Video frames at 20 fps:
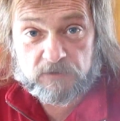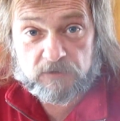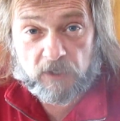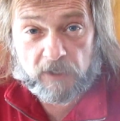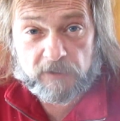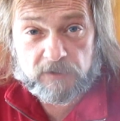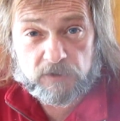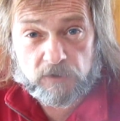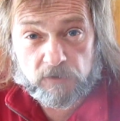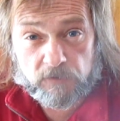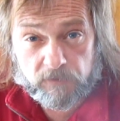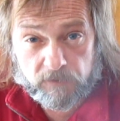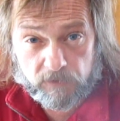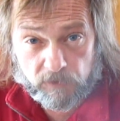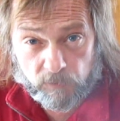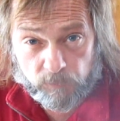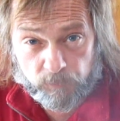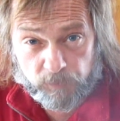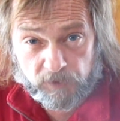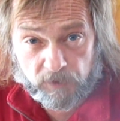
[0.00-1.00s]
touch a
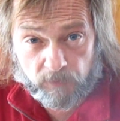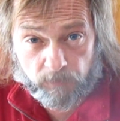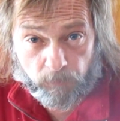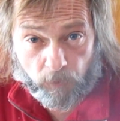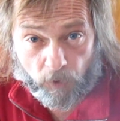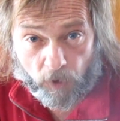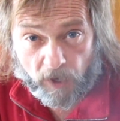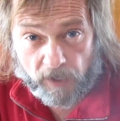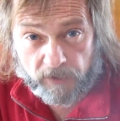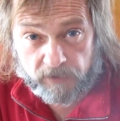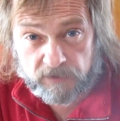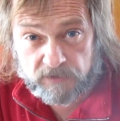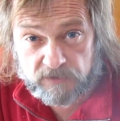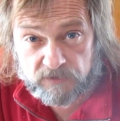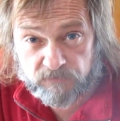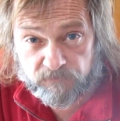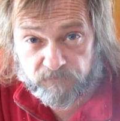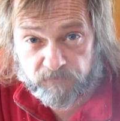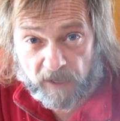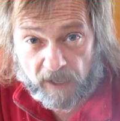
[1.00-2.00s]
little bit upon its
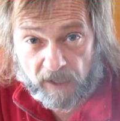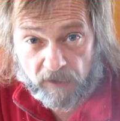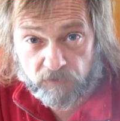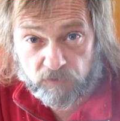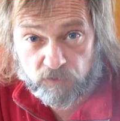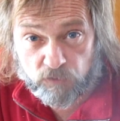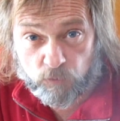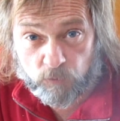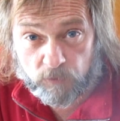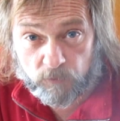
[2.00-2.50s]
value